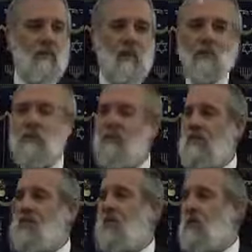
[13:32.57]
those
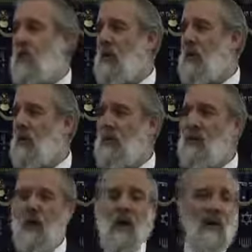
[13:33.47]
individuals who are
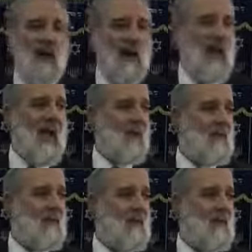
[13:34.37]
cruel lack